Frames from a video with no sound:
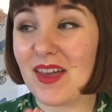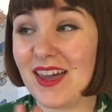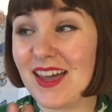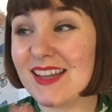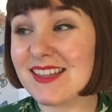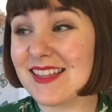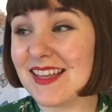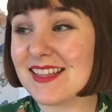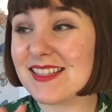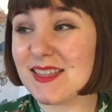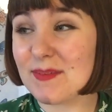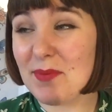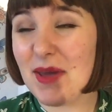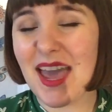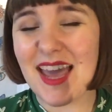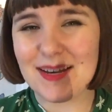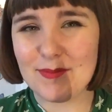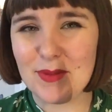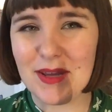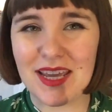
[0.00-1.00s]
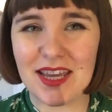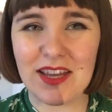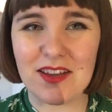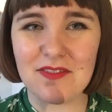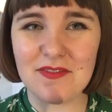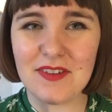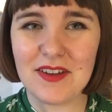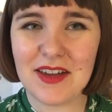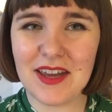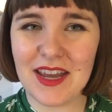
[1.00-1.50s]
it, it's a pet
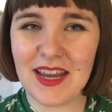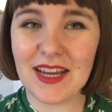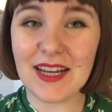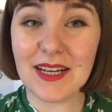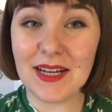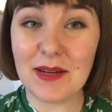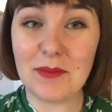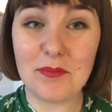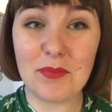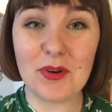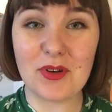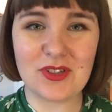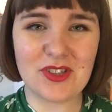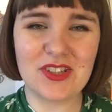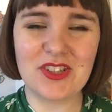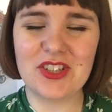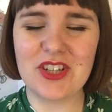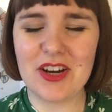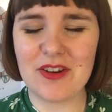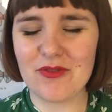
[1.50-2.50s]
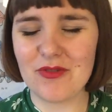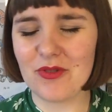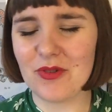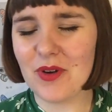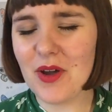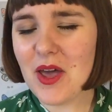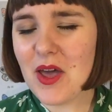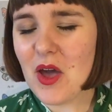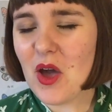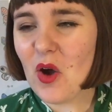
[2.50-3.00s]
peeve in, in books in
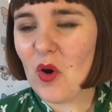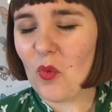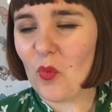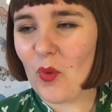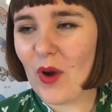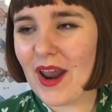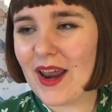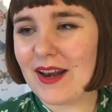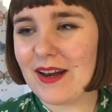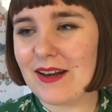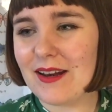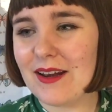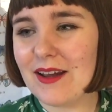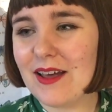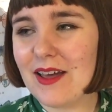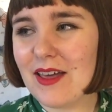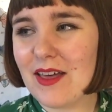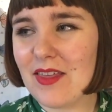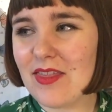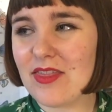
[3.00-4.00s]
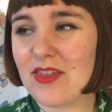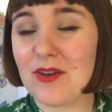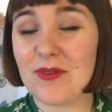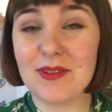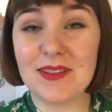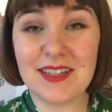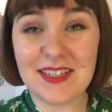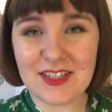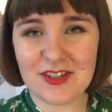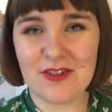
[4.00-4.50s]
general when there
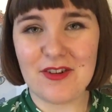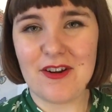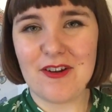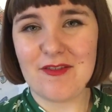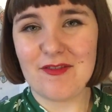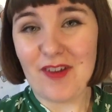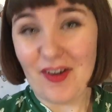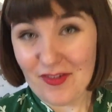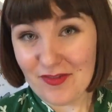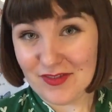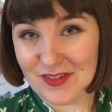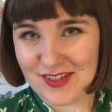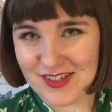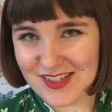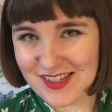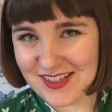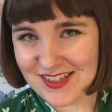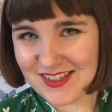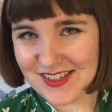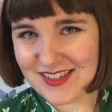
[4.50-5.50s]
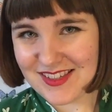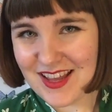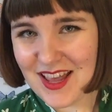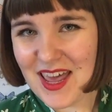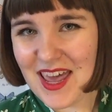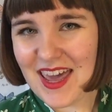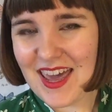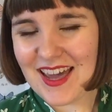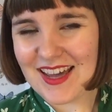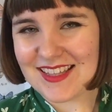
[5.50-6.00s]
are literary references,
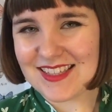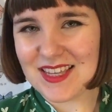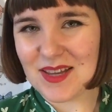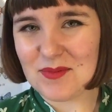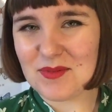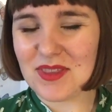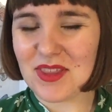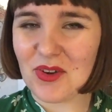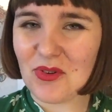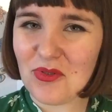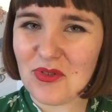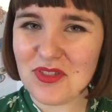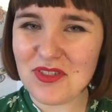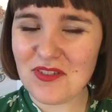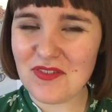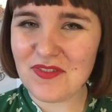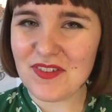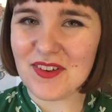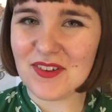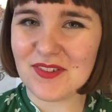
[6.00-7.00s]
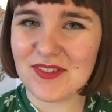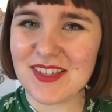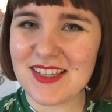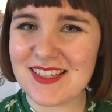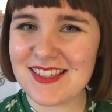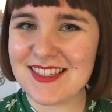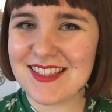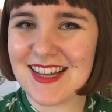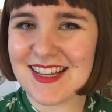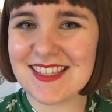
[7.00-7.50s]
except the author feels
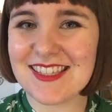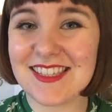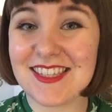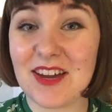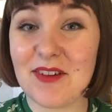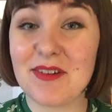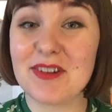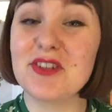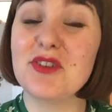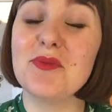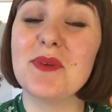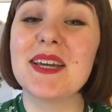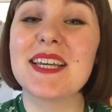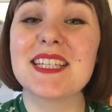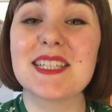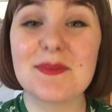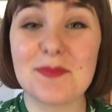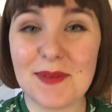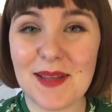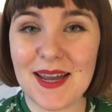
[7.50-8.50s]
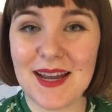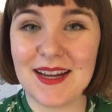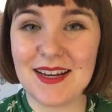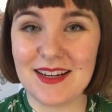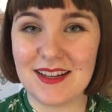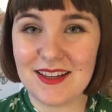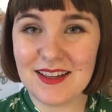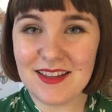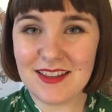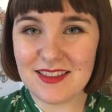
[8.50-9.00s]
it's necessary to
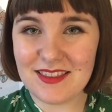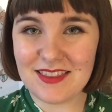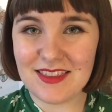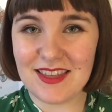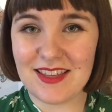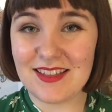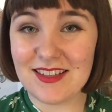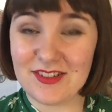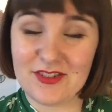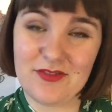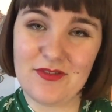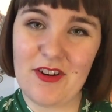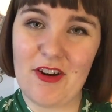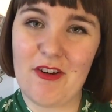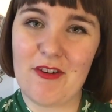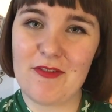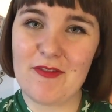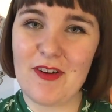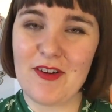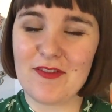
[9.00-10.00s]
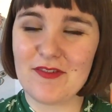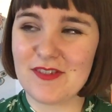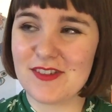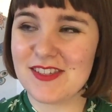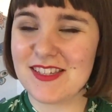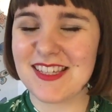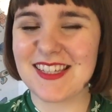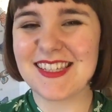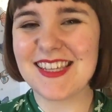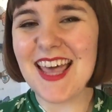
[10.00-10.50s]
explain the literary
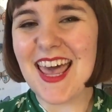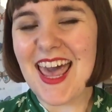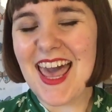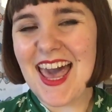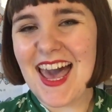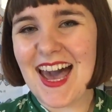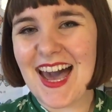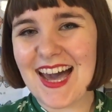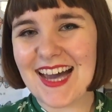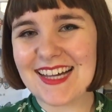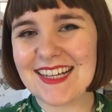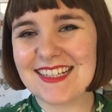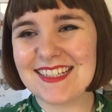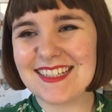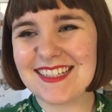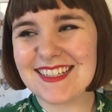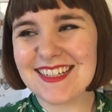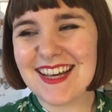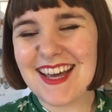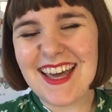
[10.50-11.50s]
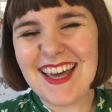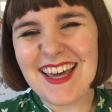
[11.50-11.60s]
references. And